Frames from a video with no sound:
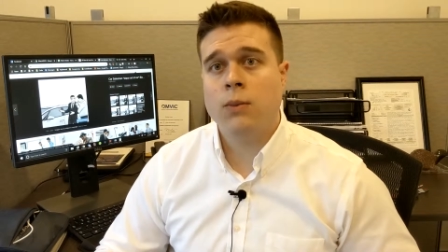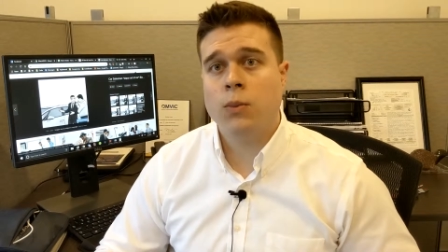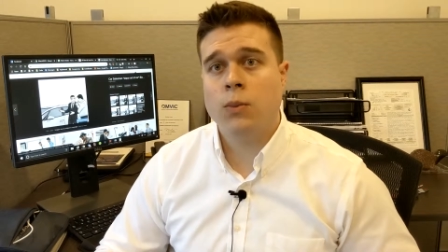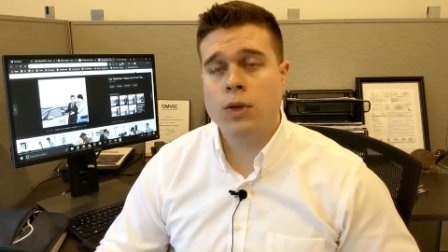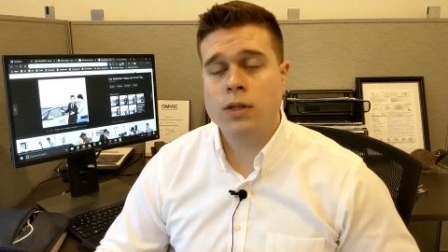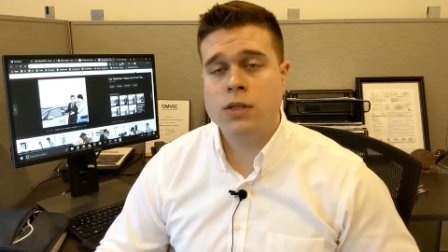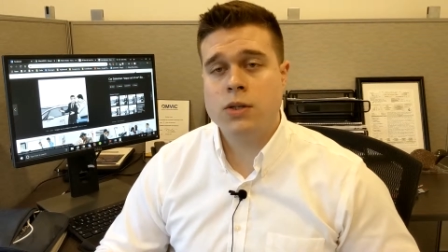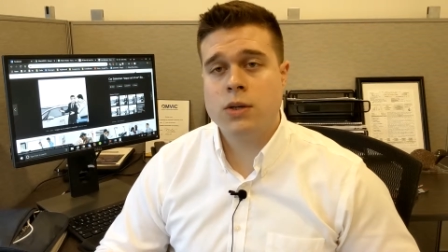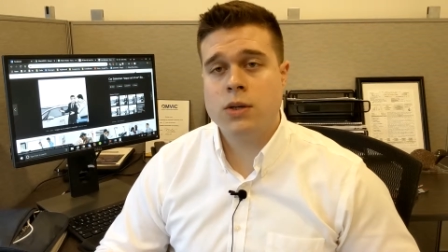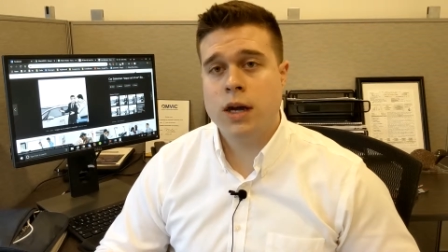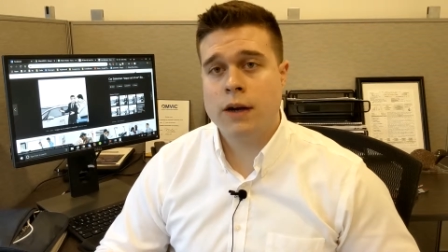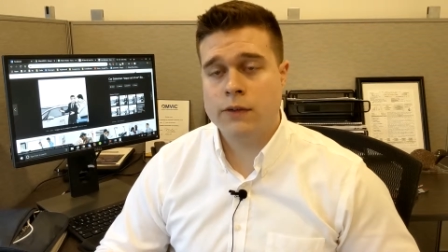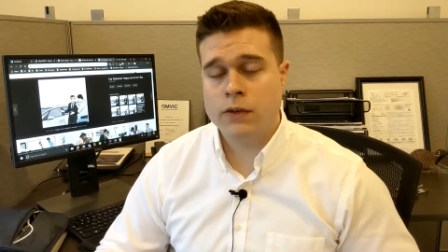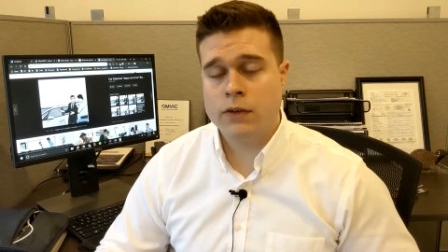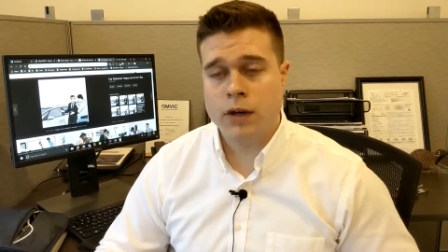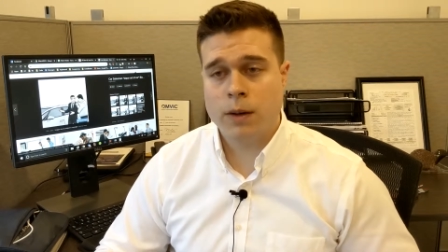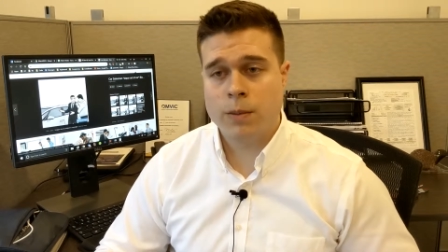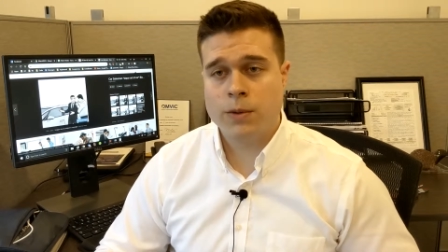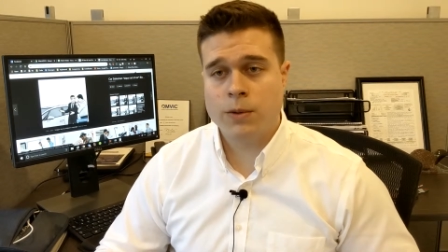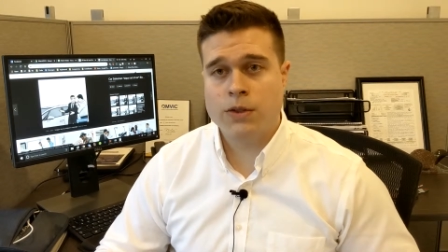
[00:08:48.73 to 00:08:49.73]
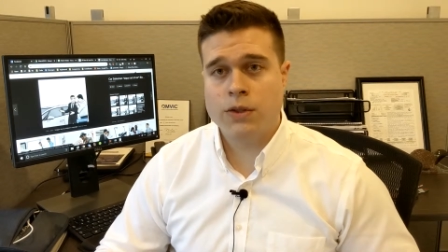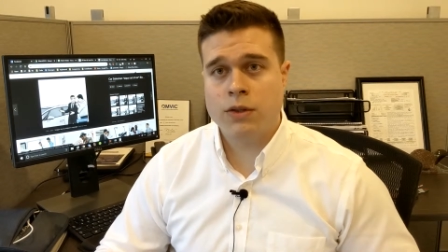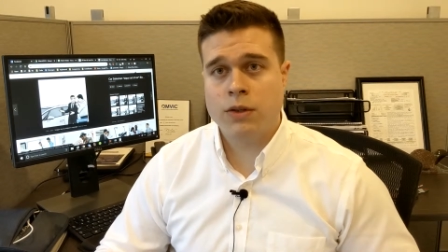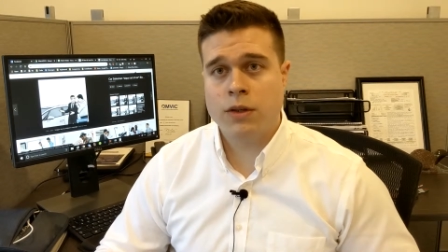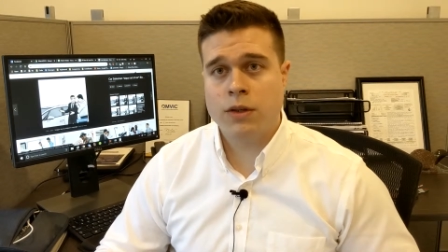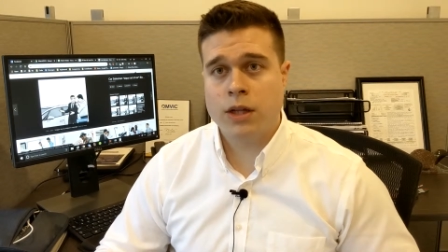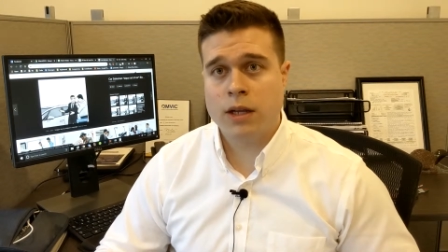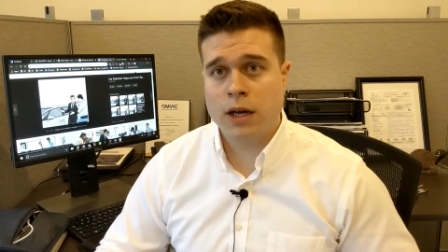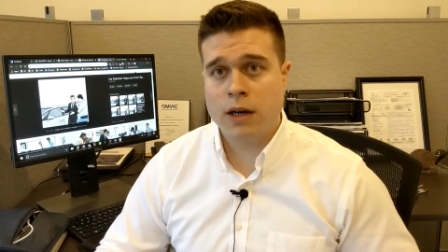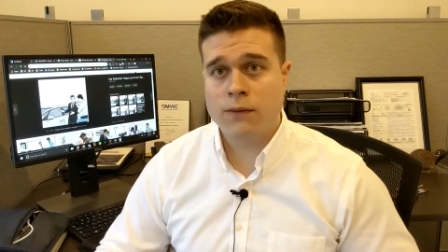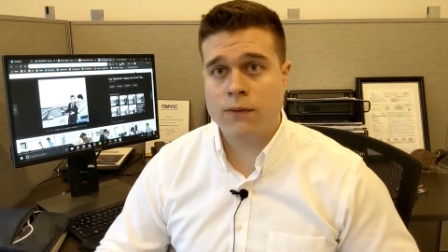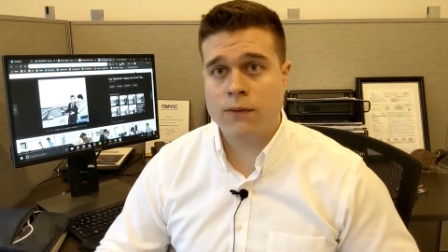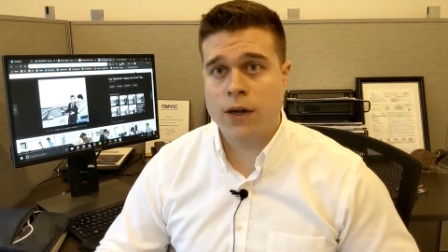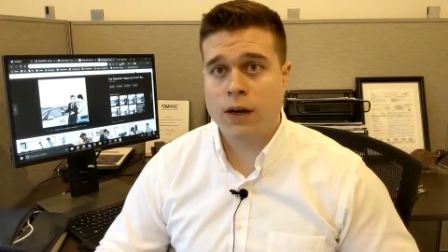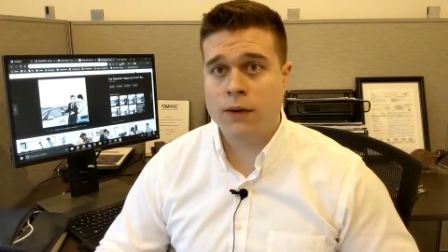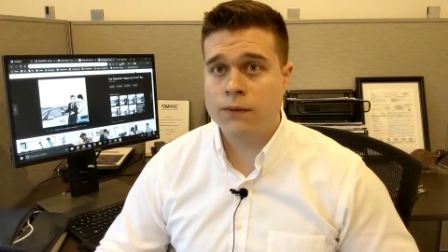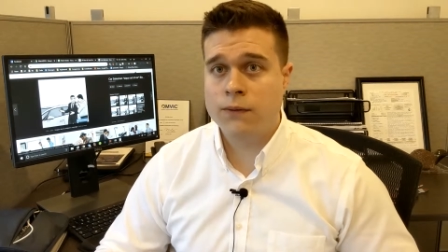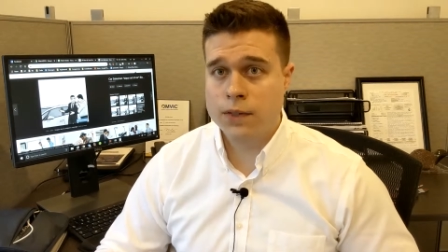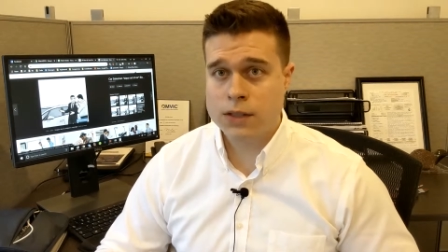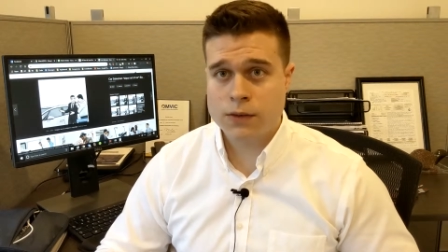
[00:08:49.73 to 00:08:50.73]
Once you have the opportunity to
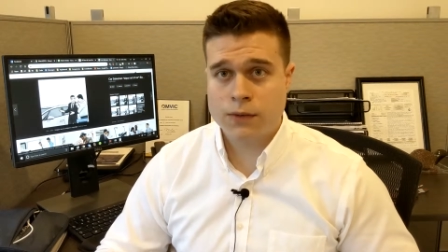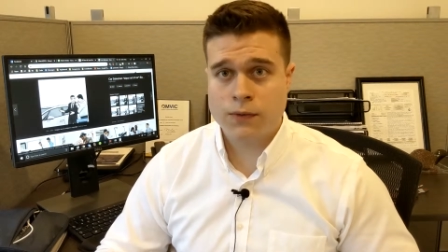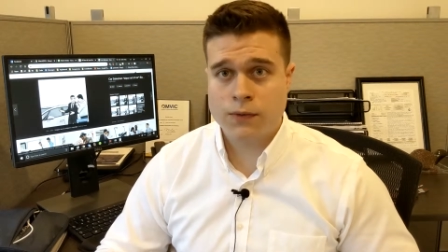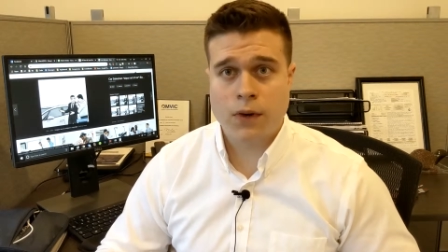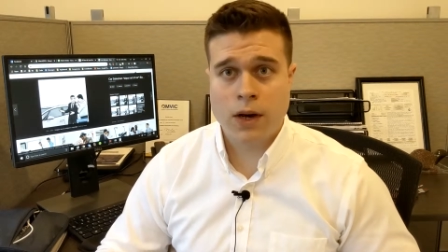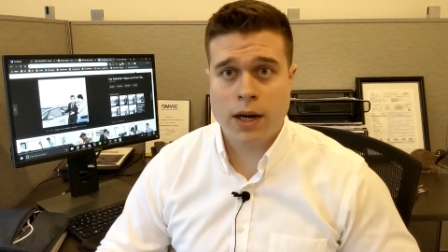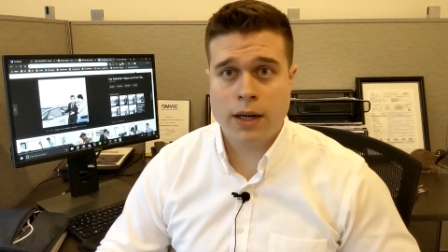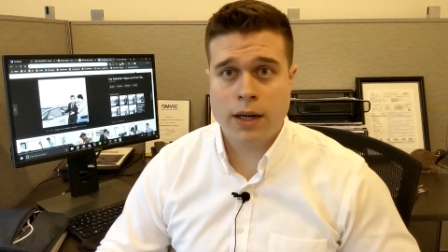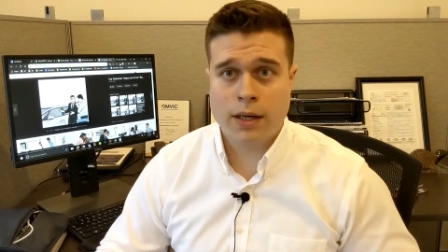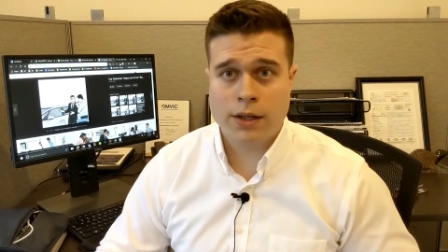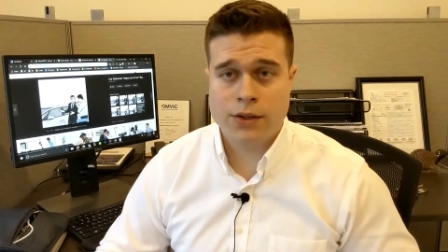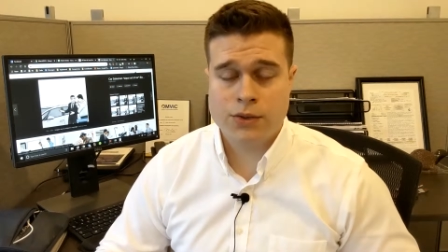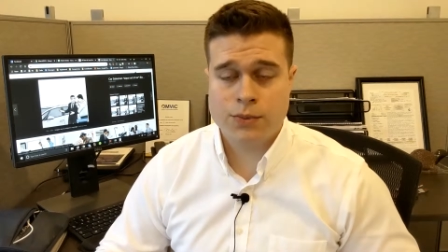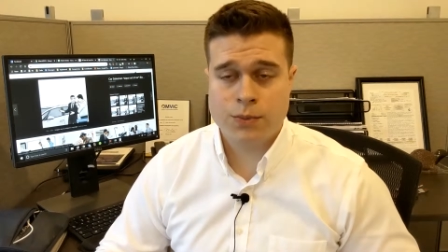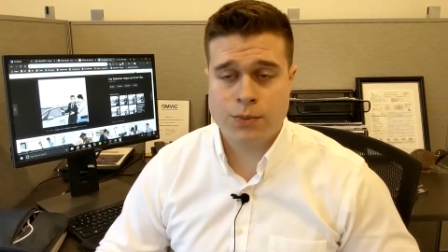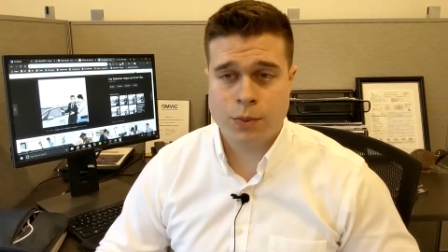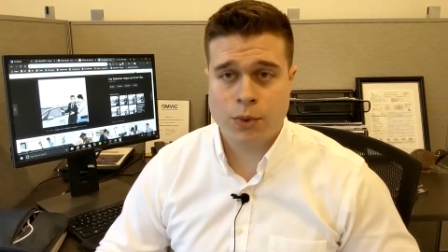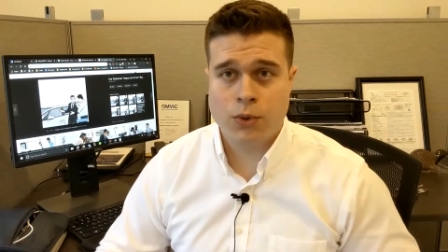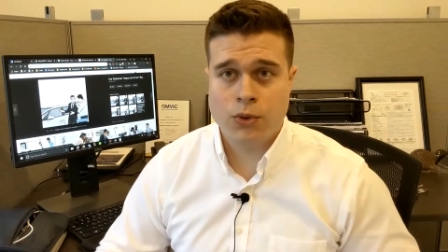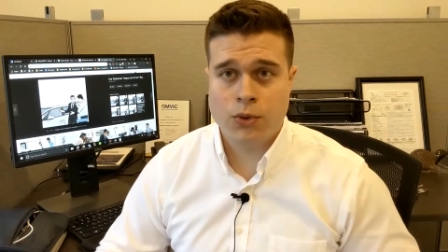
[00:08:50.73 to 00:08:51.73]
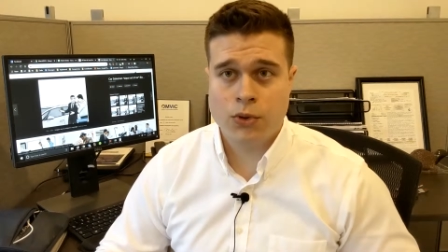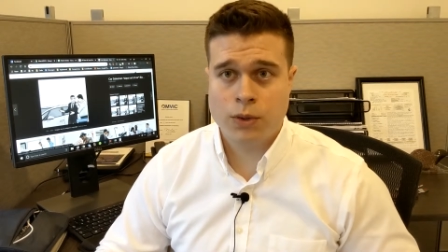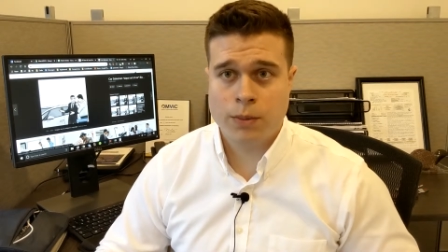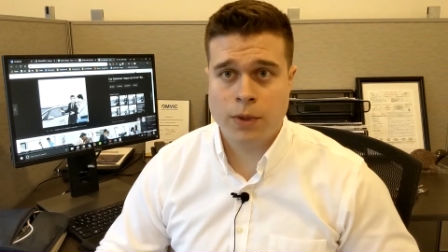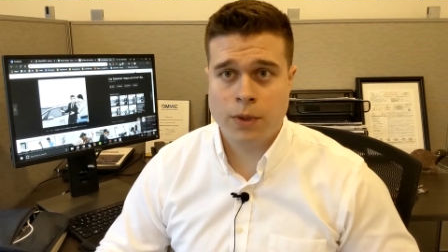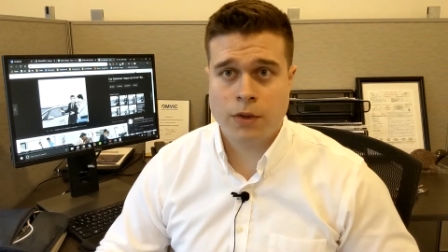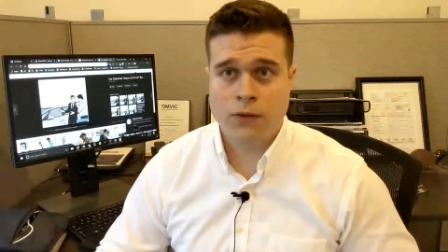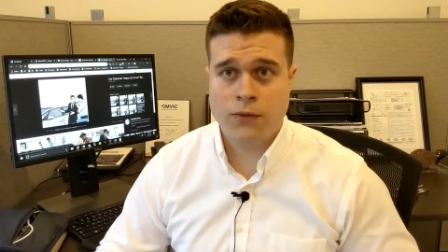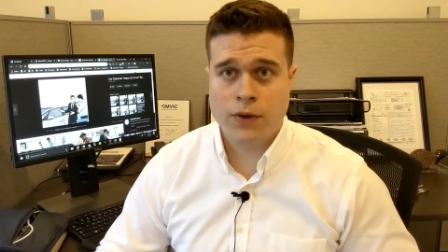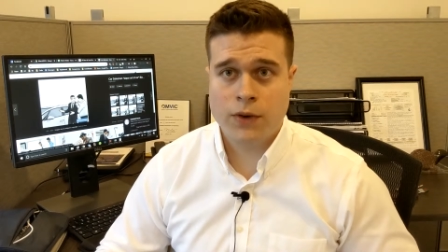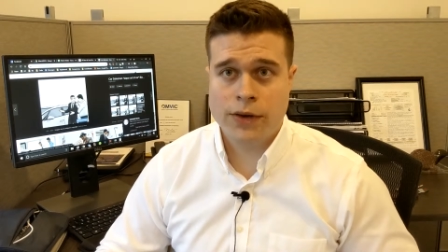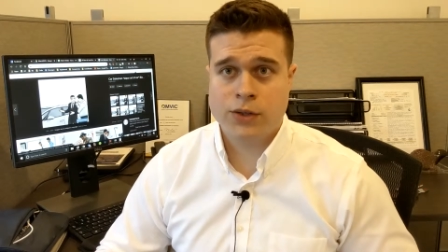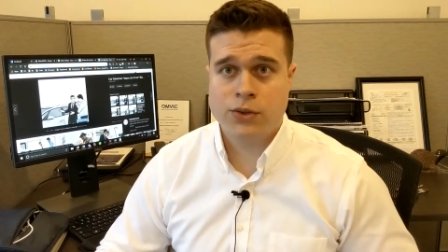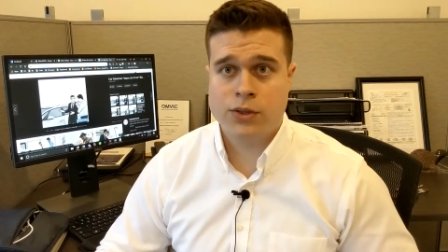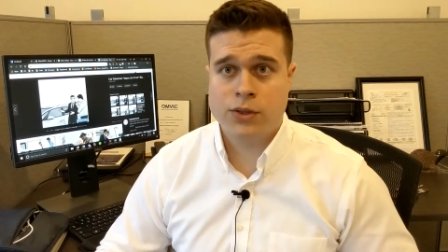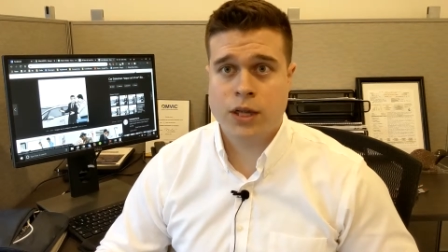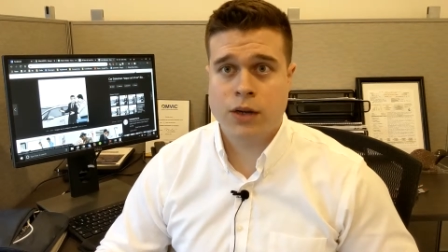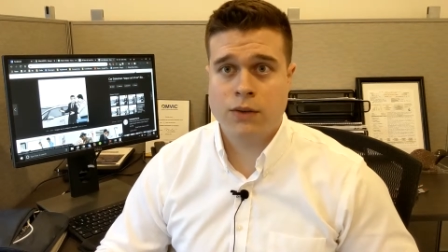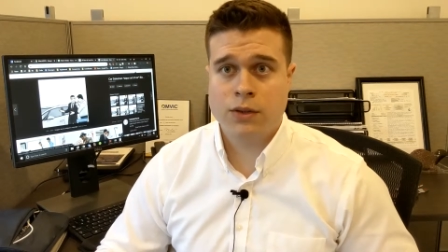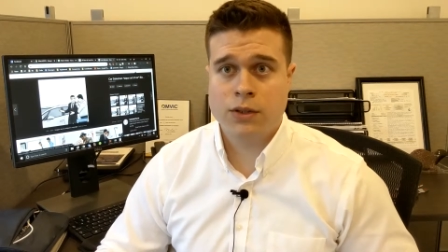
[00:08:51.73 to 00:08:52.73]
identify if it's a finance promotion the
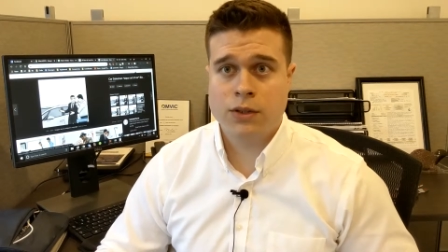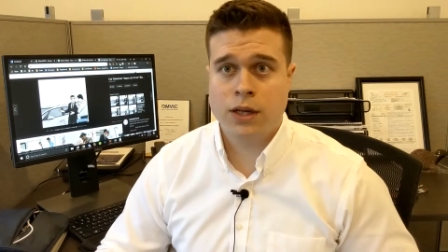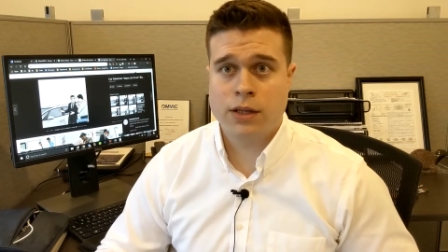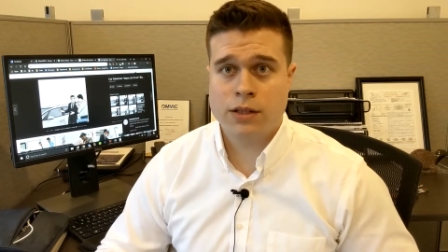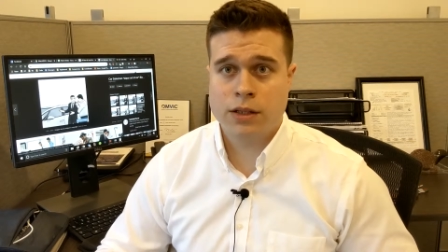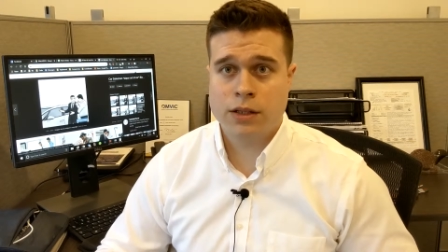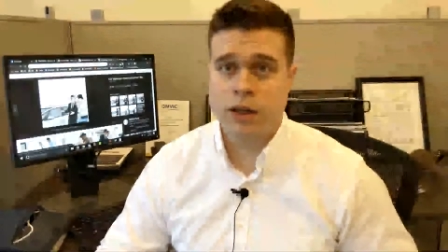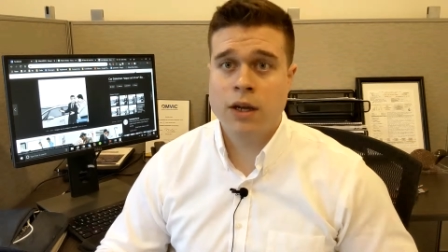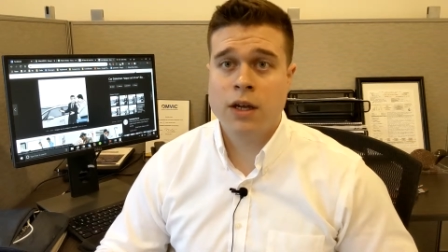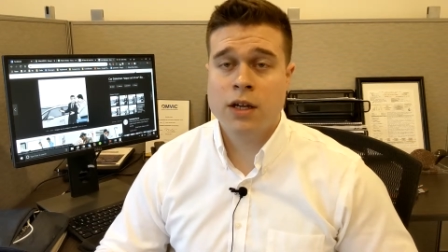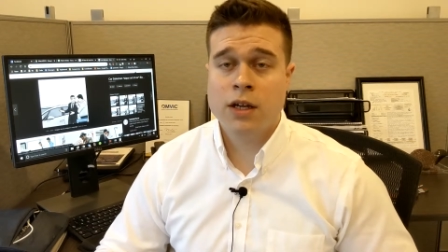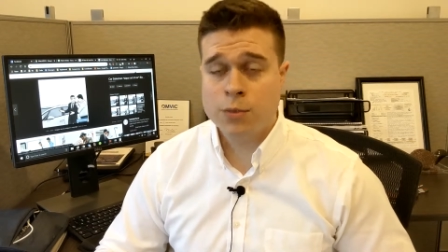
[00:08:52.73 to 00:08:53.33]
manufacturer's advertising,